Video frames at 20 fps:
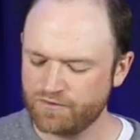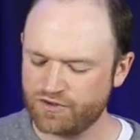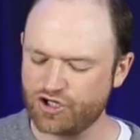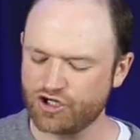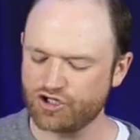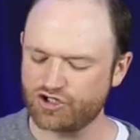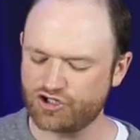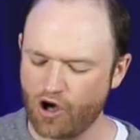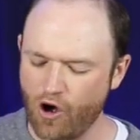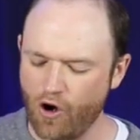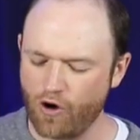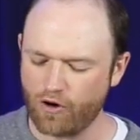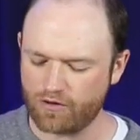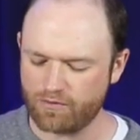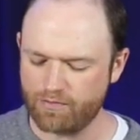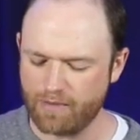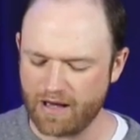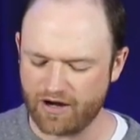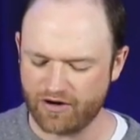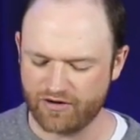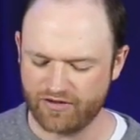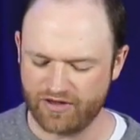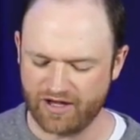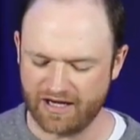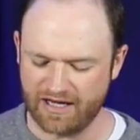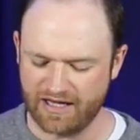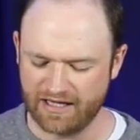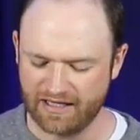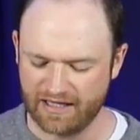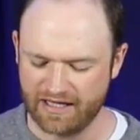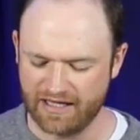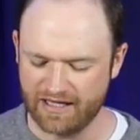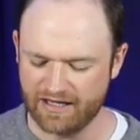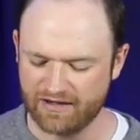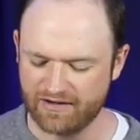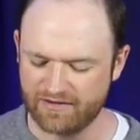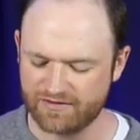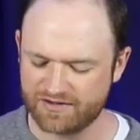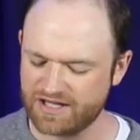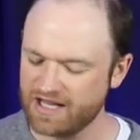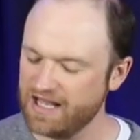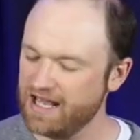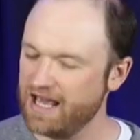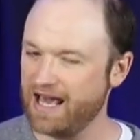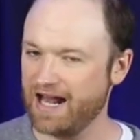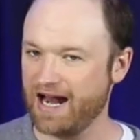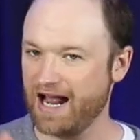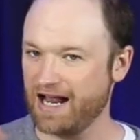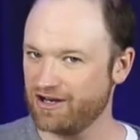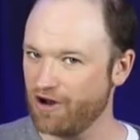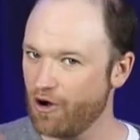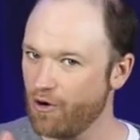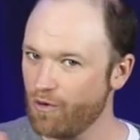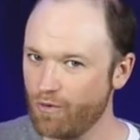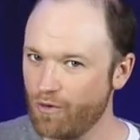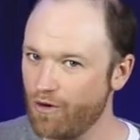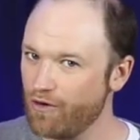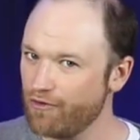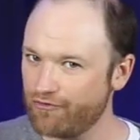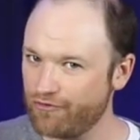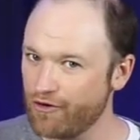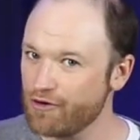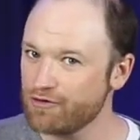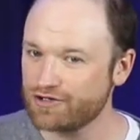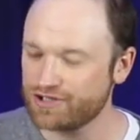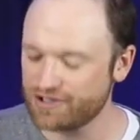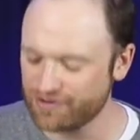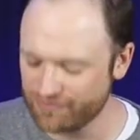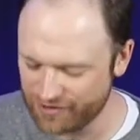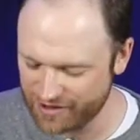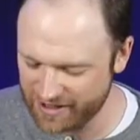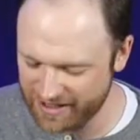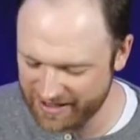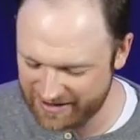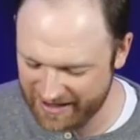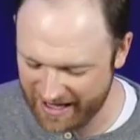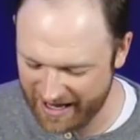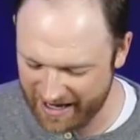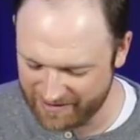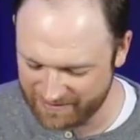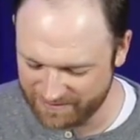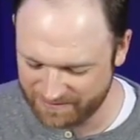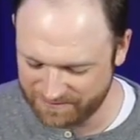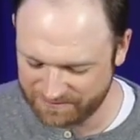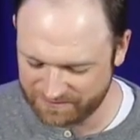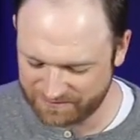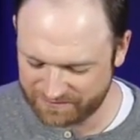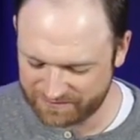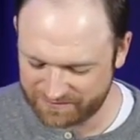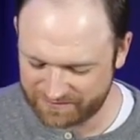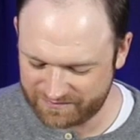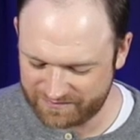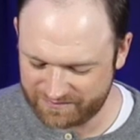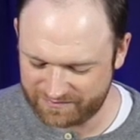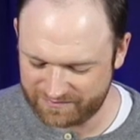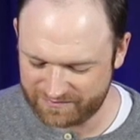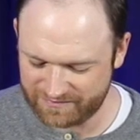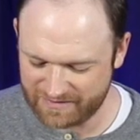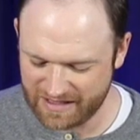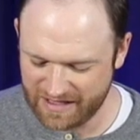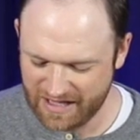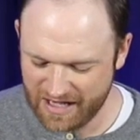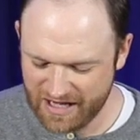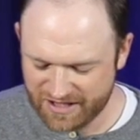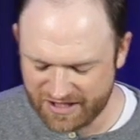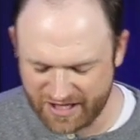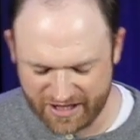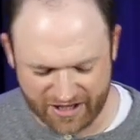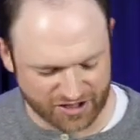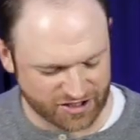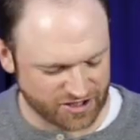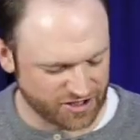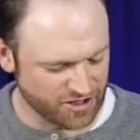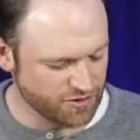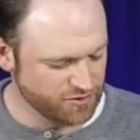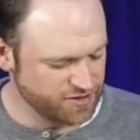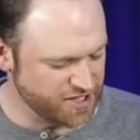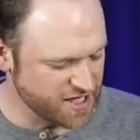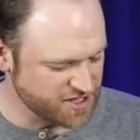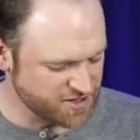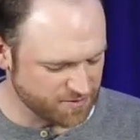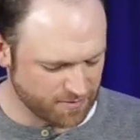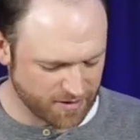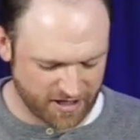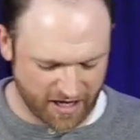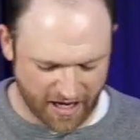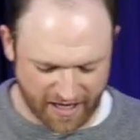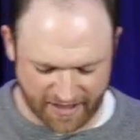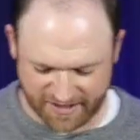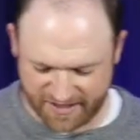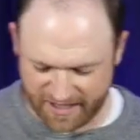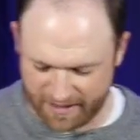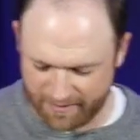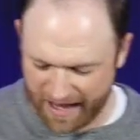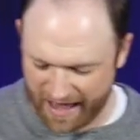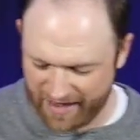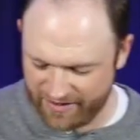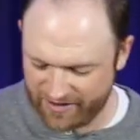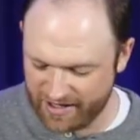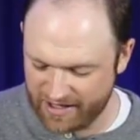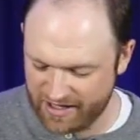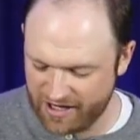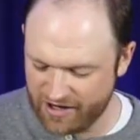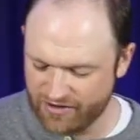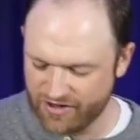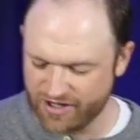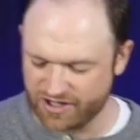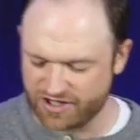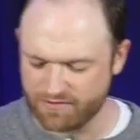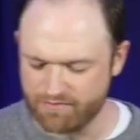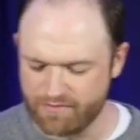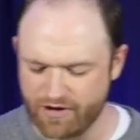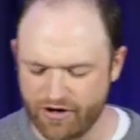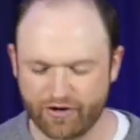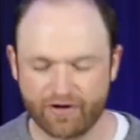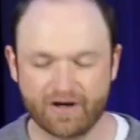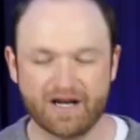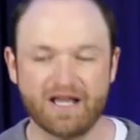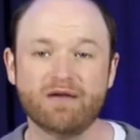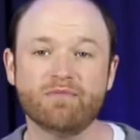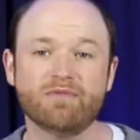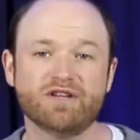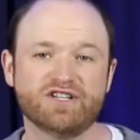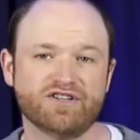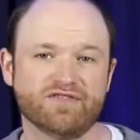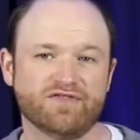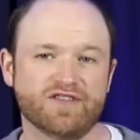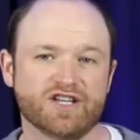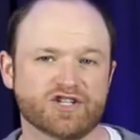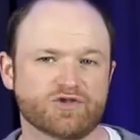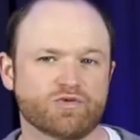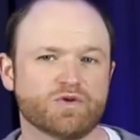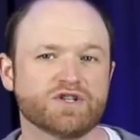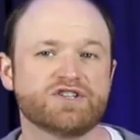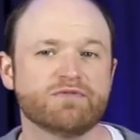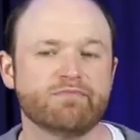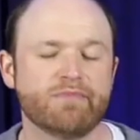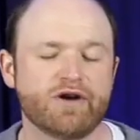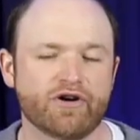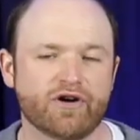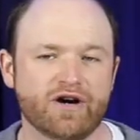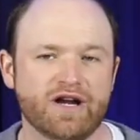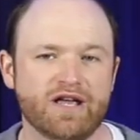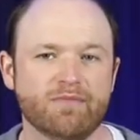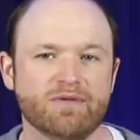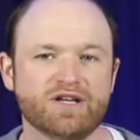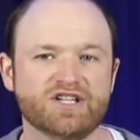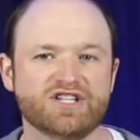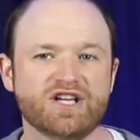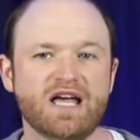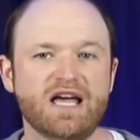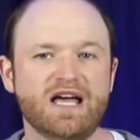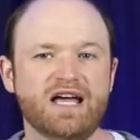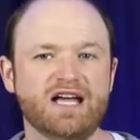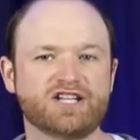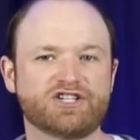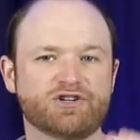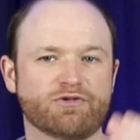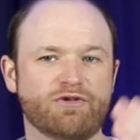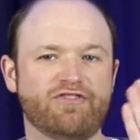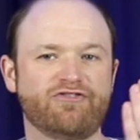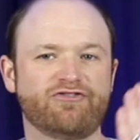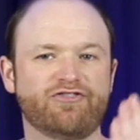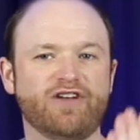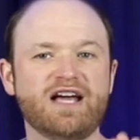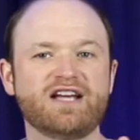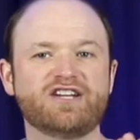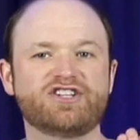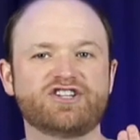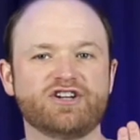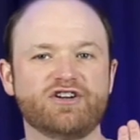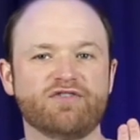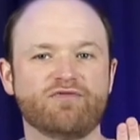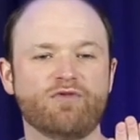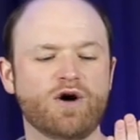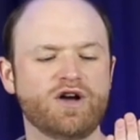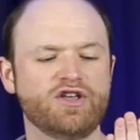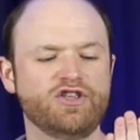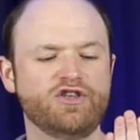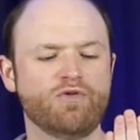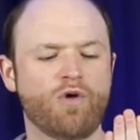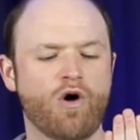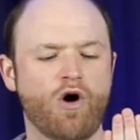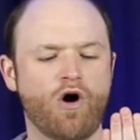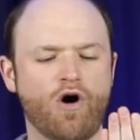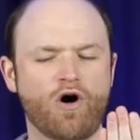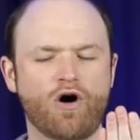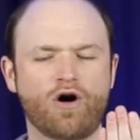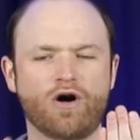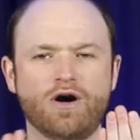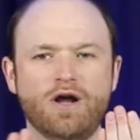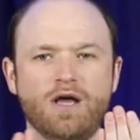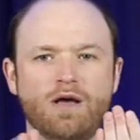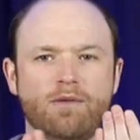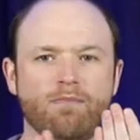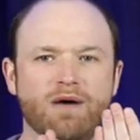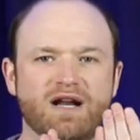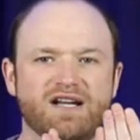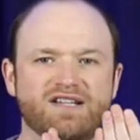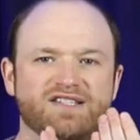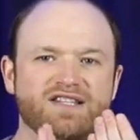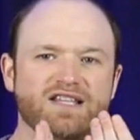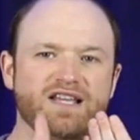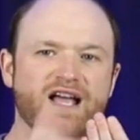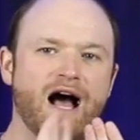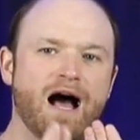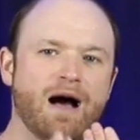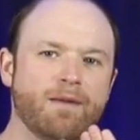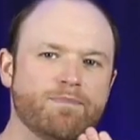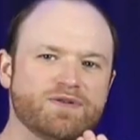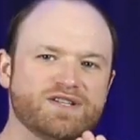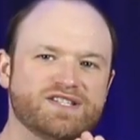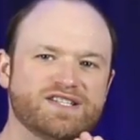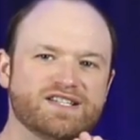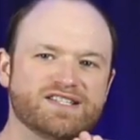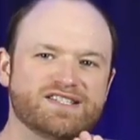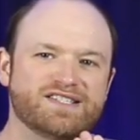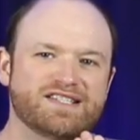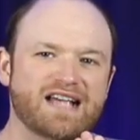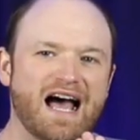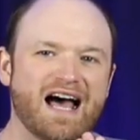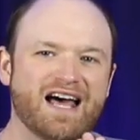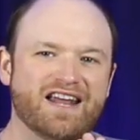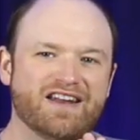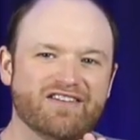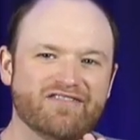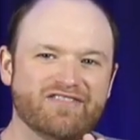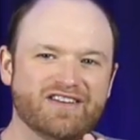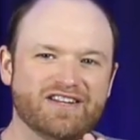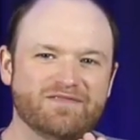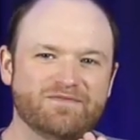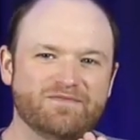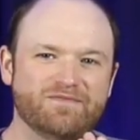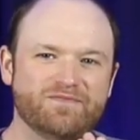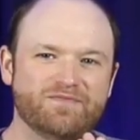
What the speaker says: to talk better than he lives, and I don't want folks to forget that." See, there's a New Testament concept, I think, here that's a mirror image of this. What's a mirror image? It's a reflection of what you are, but it's the opposite side of it.